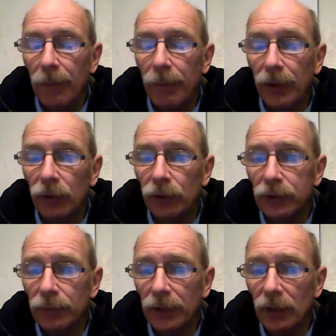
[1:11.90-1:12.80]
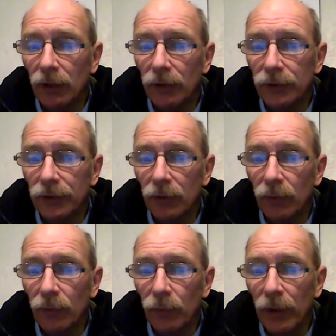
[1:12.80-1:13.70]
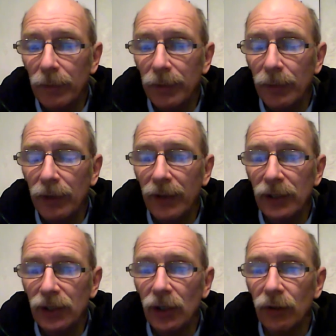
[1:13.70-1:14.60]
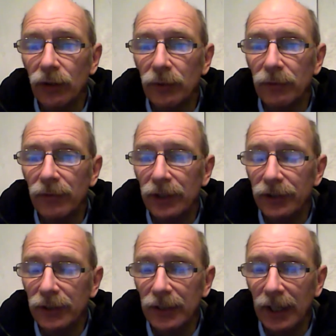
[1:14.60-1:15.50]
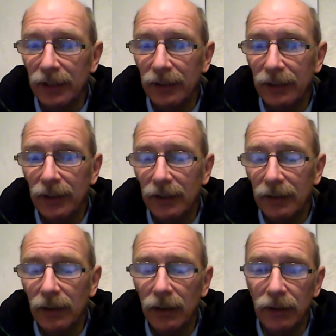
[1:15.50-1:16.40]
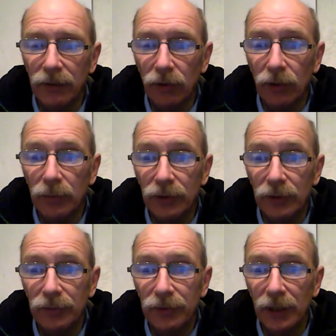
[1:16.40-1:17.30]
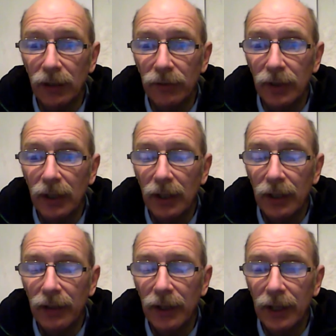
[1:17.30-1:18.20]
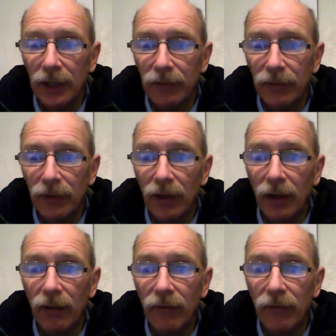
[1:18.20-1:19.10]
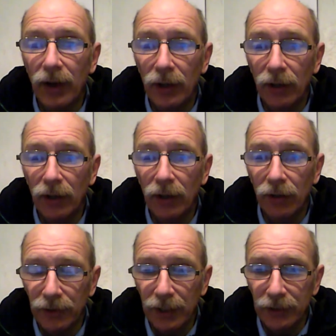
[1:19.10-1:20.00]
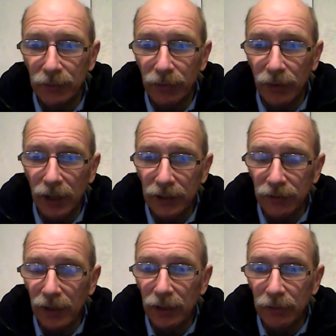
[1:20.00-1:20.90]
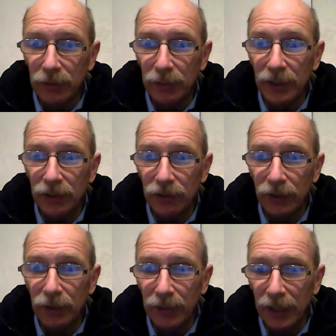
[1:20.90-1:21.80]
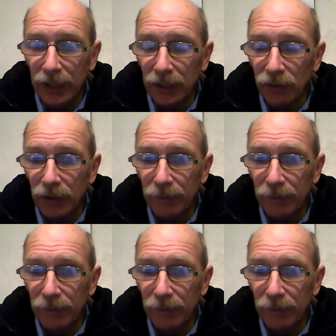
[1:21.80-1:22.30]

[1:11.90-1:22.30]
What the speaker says: but also because when people have actually gone to investigate the documents themselves, they have very often, to their surprise, found them to be incredibly accurate.